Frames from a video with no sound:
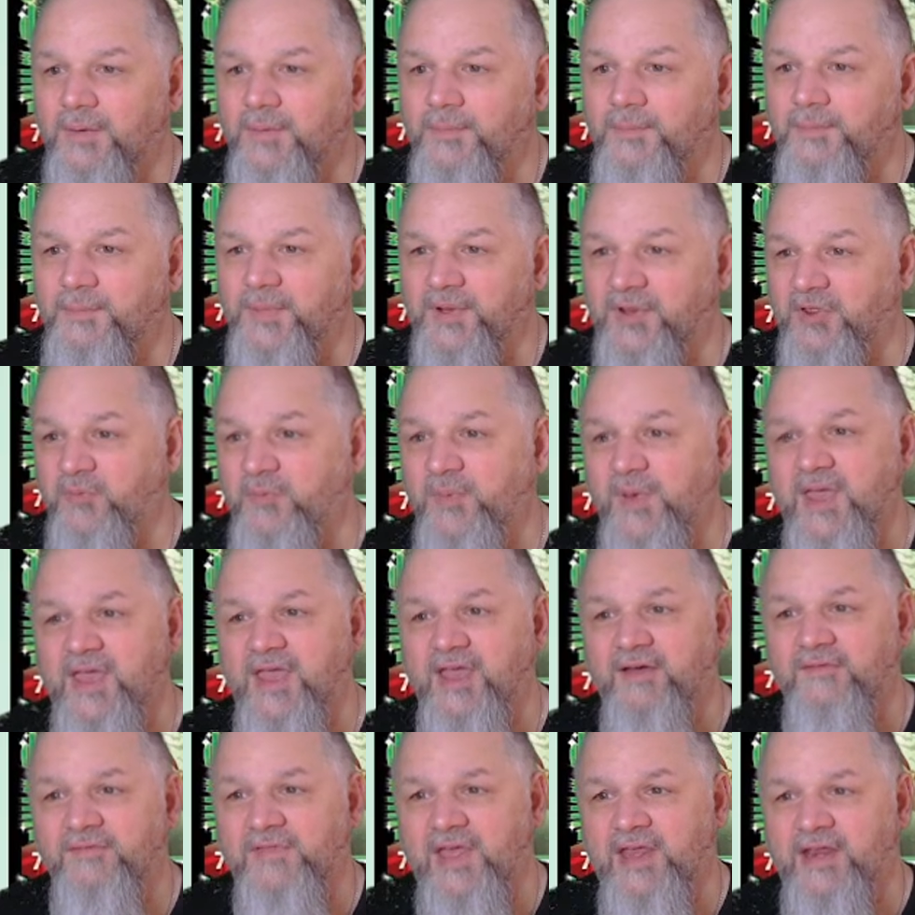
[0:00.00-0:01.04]
But speaking
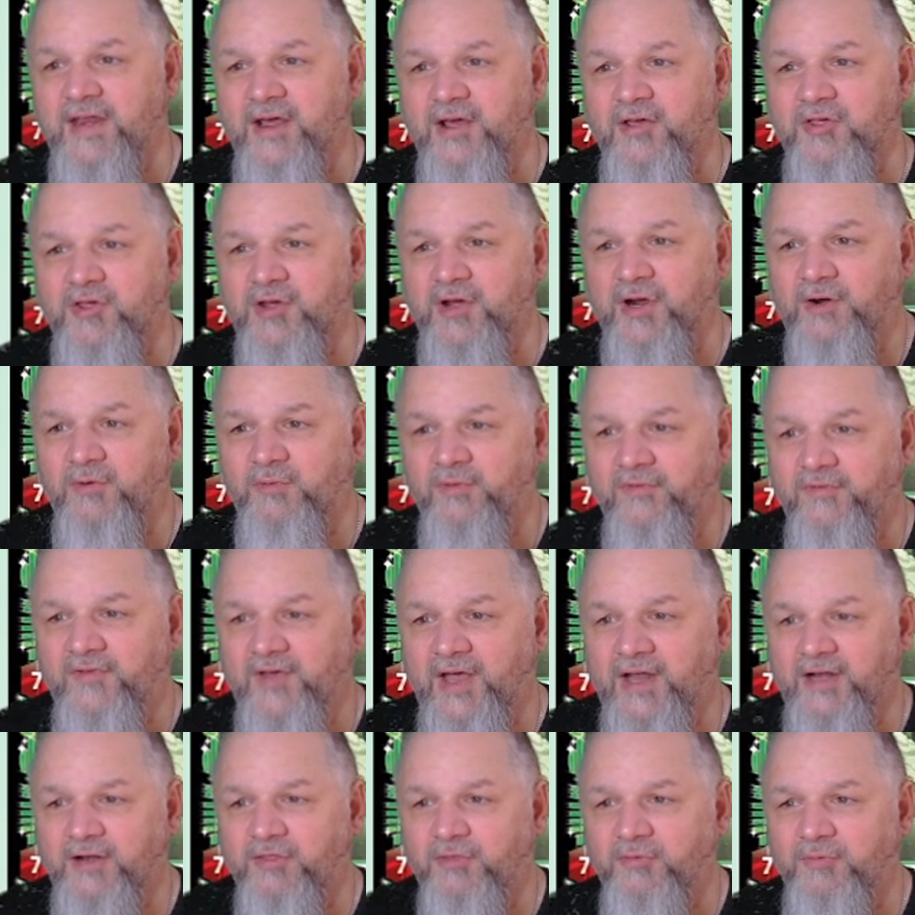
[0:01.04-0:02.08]
of that next card, we've
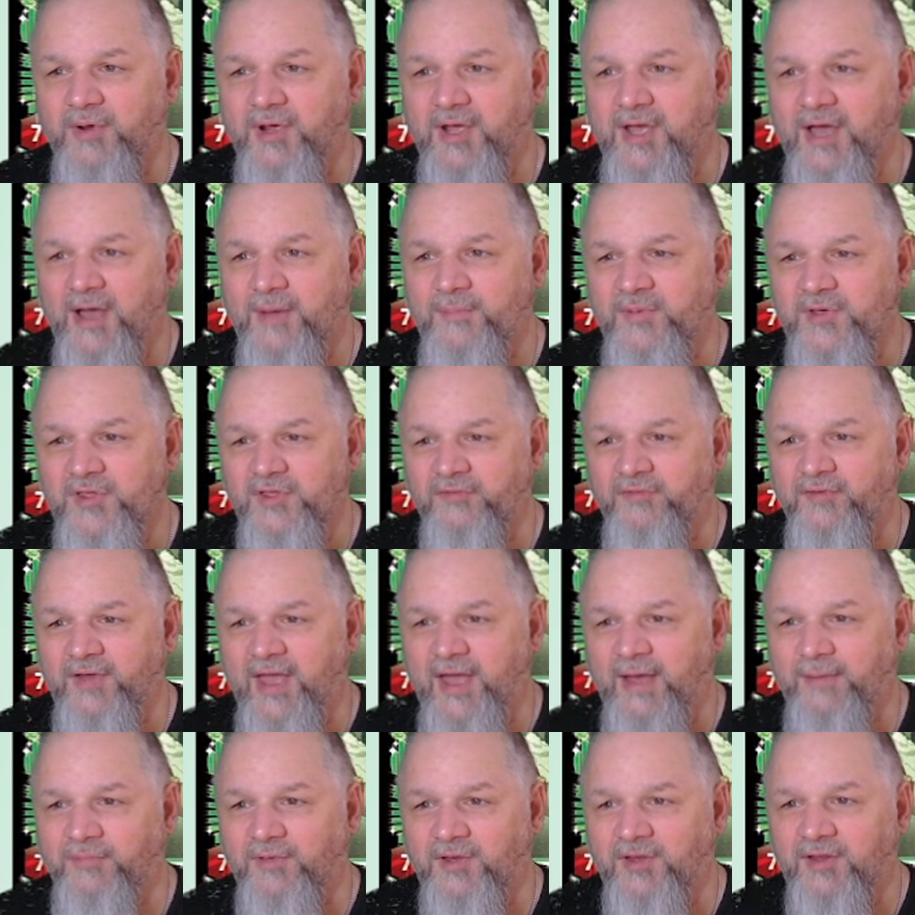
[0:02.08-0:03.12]
got 3 copies of
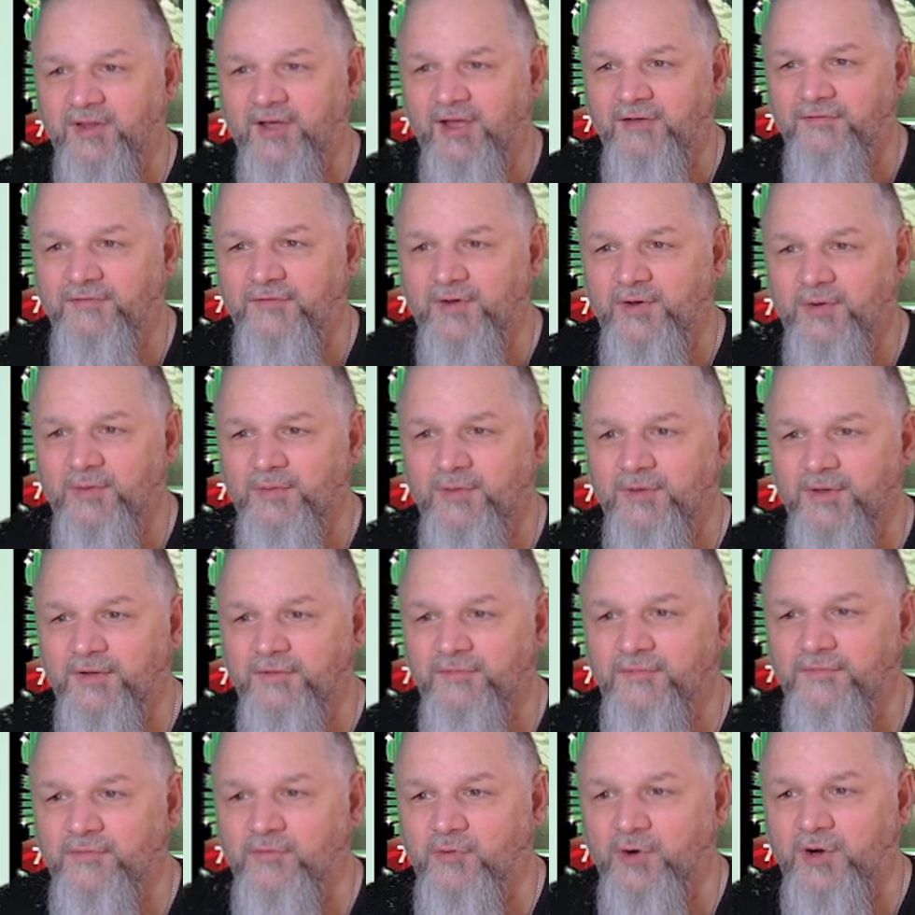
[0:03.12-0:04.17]
Captain Typho,
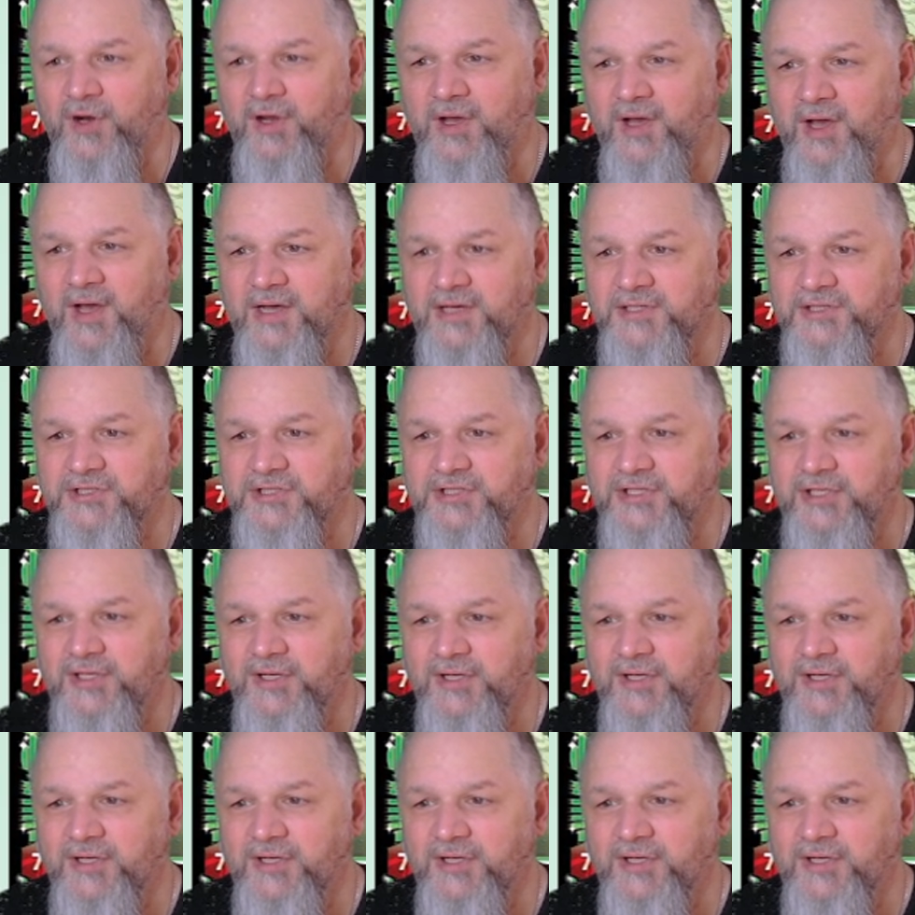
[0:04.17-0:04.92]
4 cost,